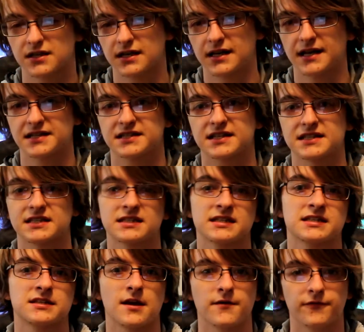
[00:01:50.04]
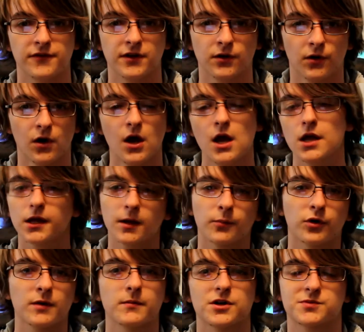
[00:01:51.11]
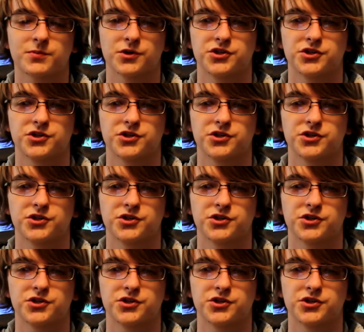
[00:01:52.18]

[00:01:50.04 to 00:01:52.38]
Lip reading: it a nice consistent feel. You can pretty much